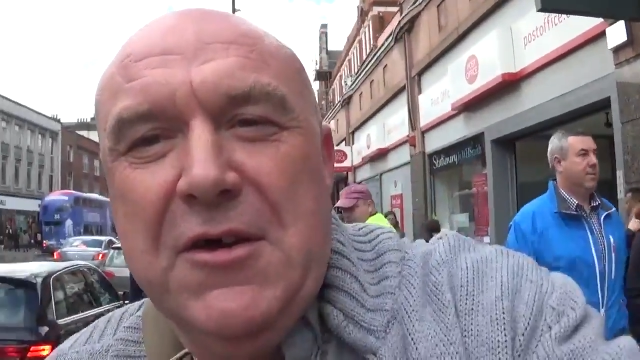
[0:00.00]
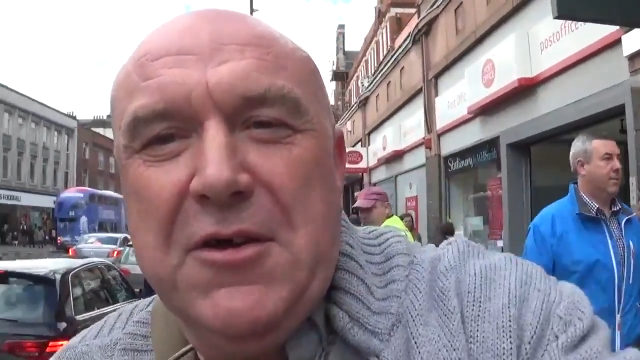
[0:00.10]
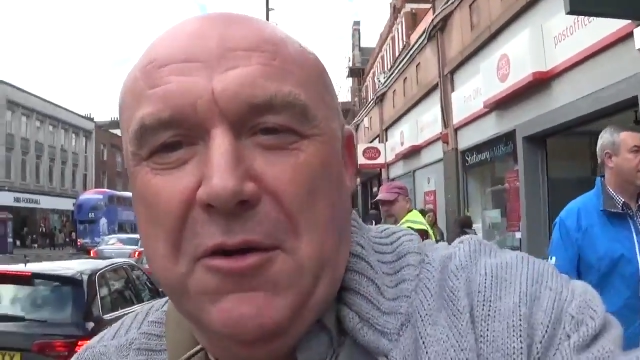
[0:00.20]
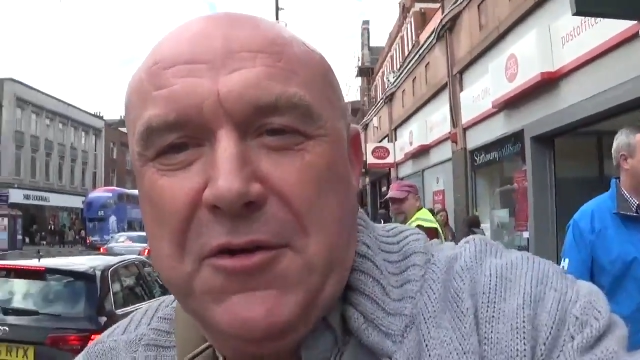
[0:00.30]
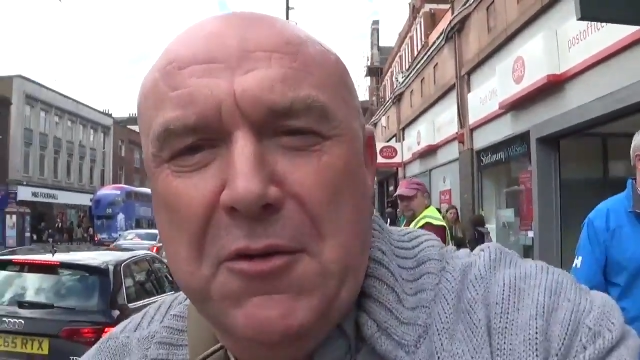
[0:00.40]

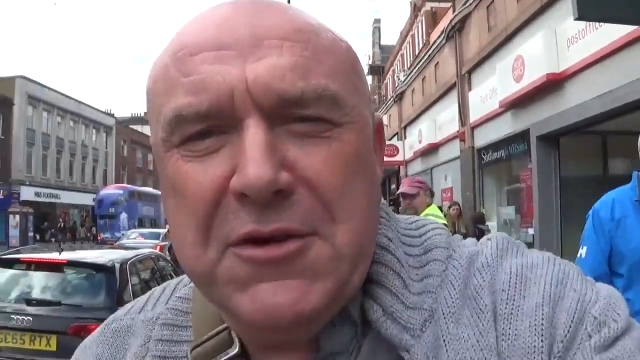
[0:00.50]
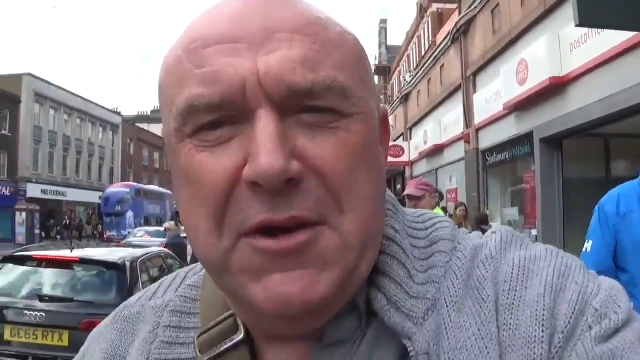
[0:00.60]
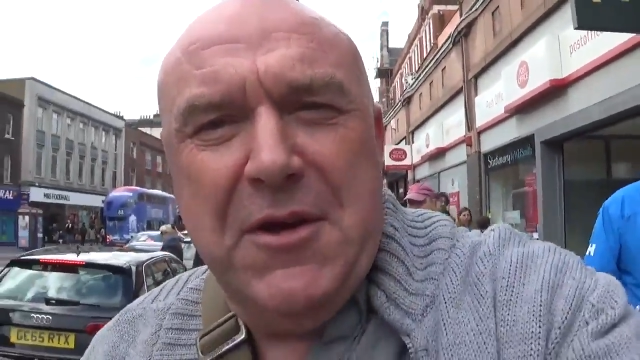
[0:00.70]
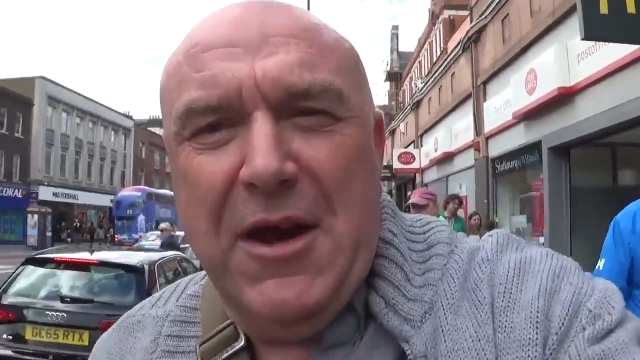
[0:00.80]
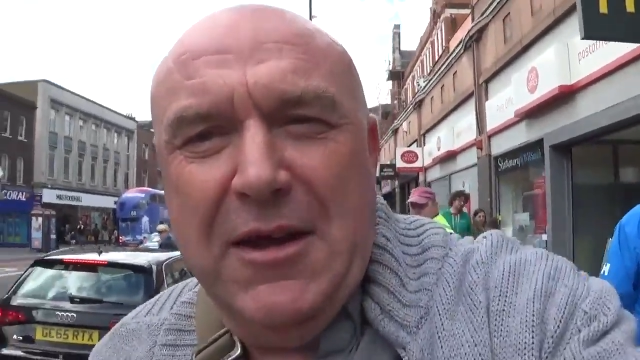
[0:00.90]
you know, it's always
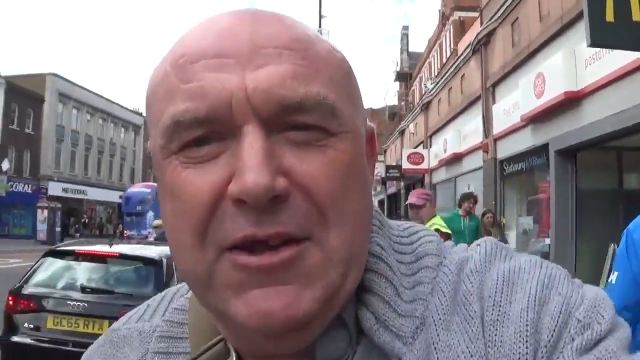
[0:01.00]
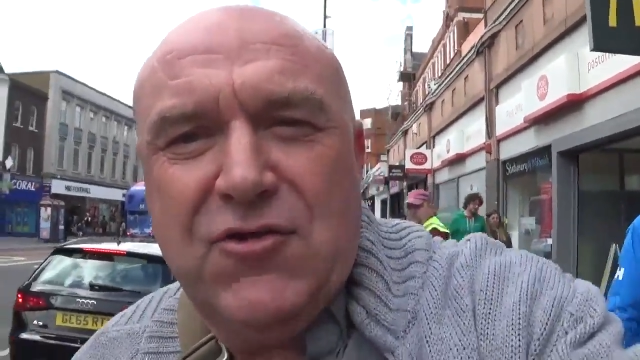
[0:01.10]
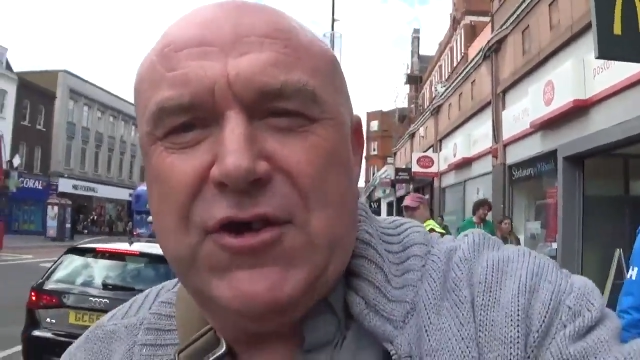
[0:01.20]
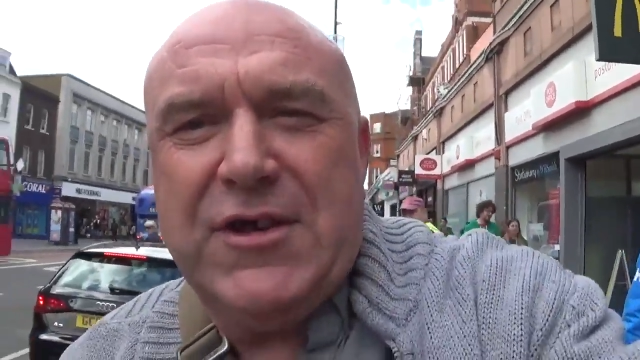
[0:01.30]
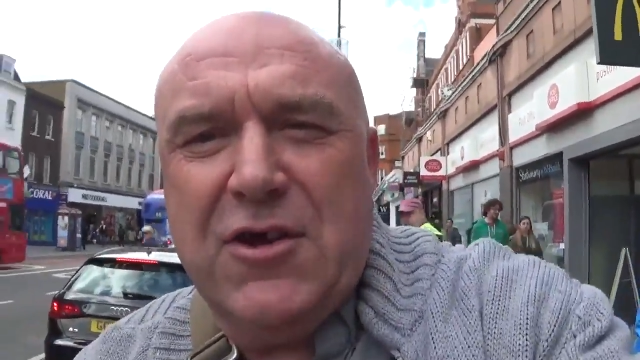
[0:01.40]
a, an
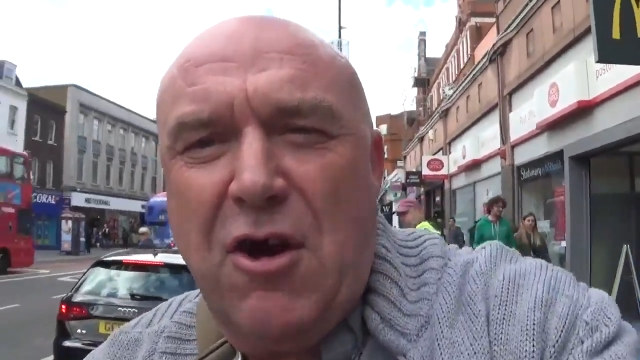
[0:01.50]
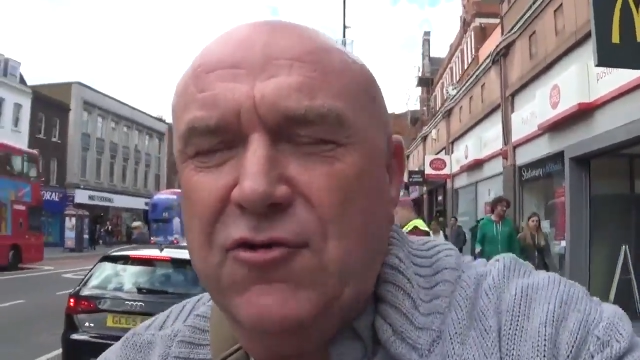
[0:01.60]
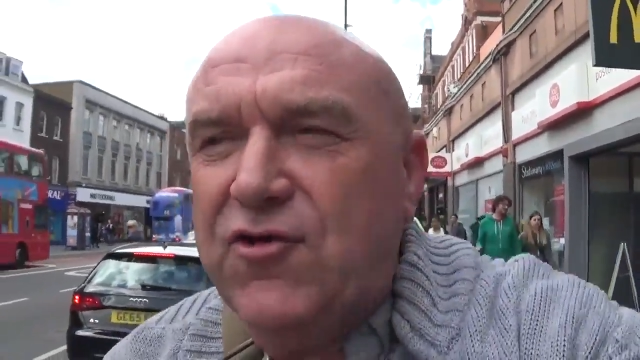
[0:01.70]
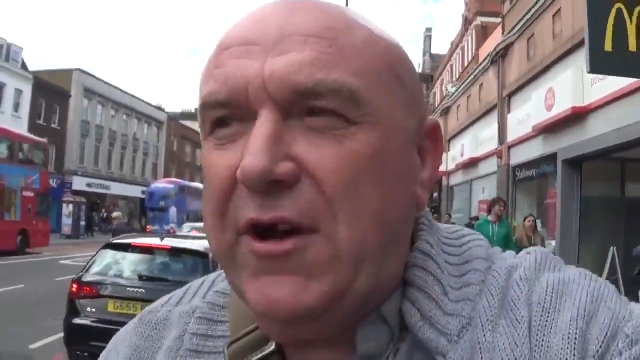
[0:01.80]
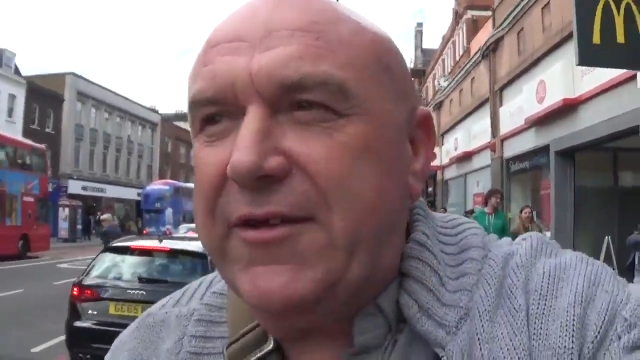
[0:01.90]
interesting
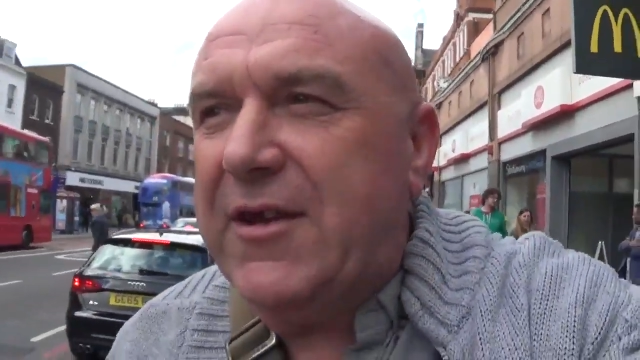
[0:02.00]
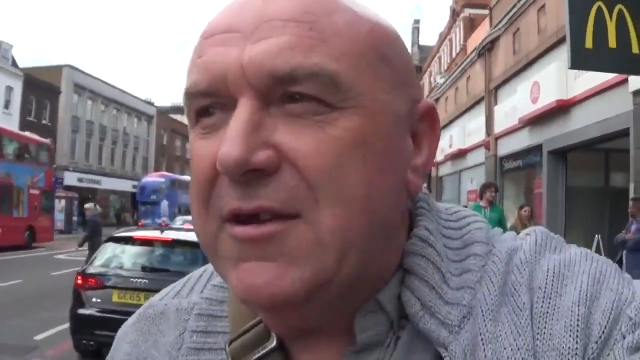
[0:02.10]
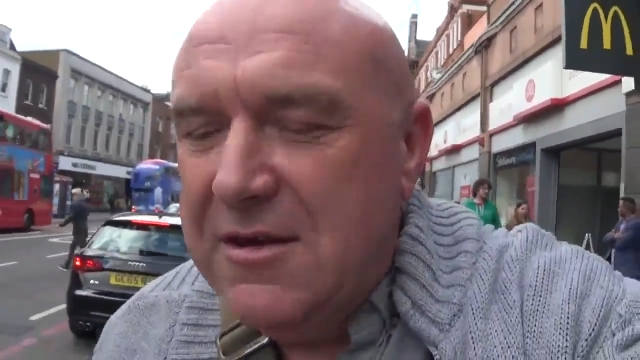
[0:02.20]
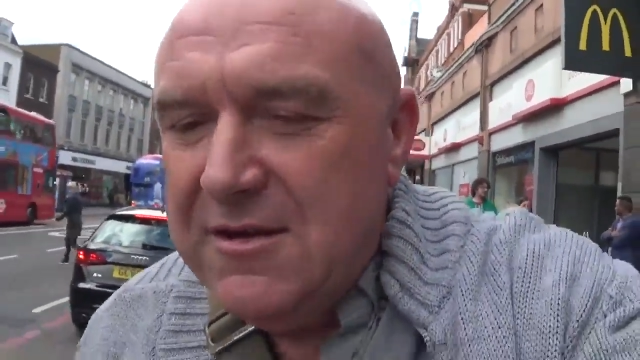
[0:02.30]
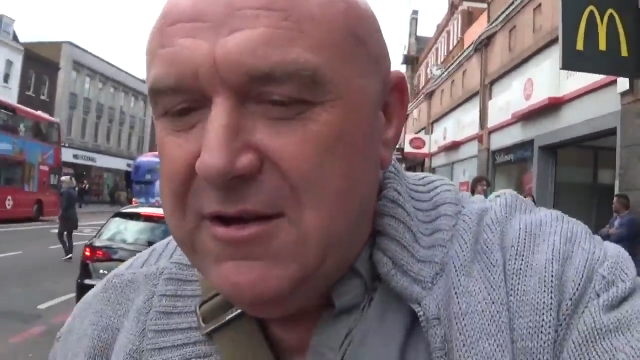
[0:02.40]
contrast,
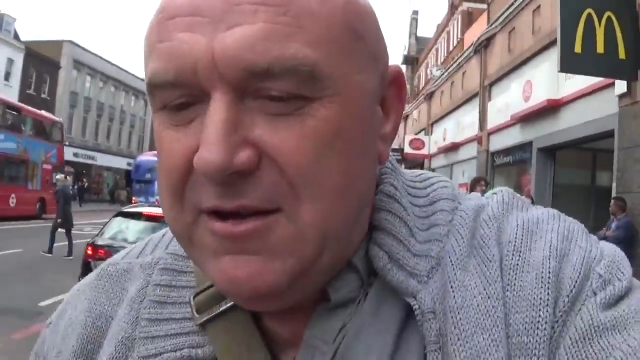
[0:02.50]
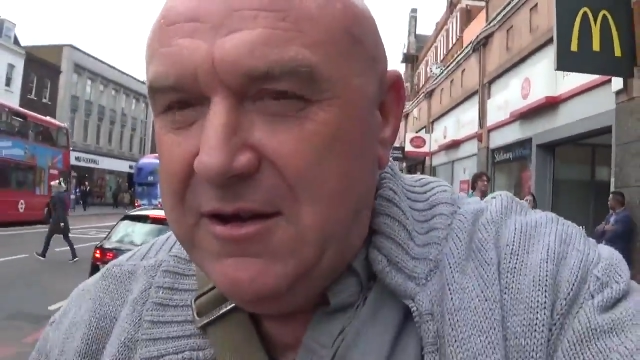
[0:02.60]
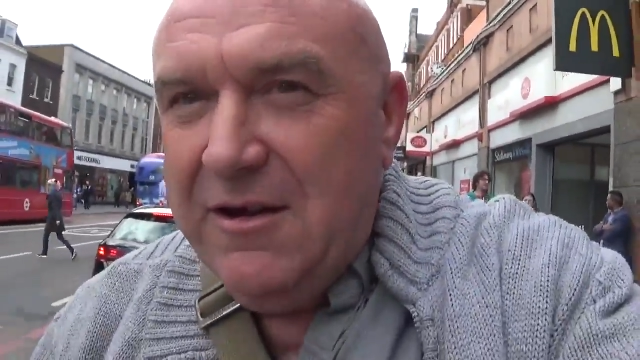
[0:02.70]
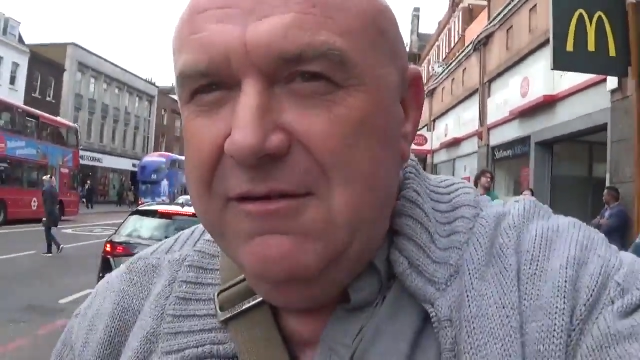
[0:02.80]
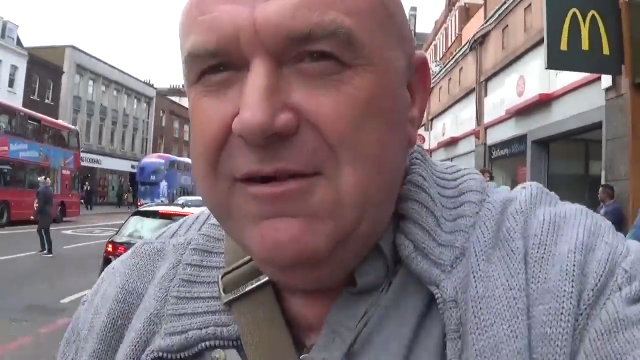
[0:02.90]

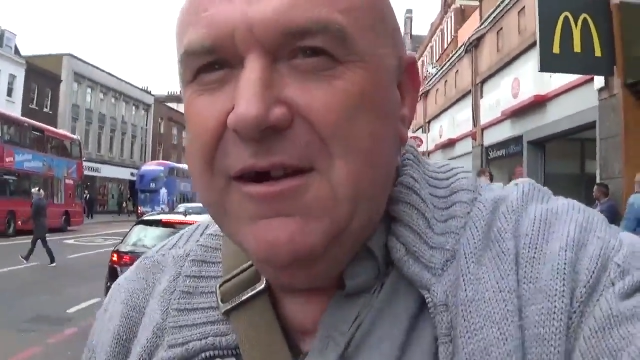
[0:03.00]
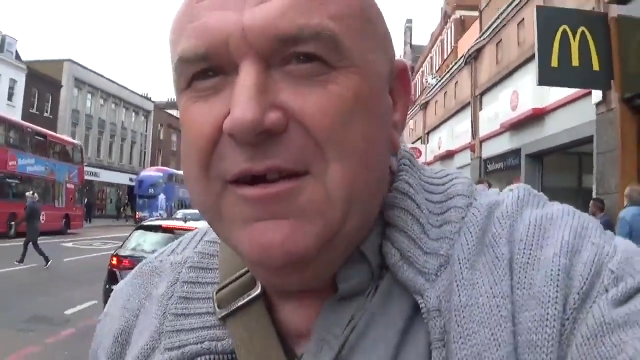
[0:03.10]
you know.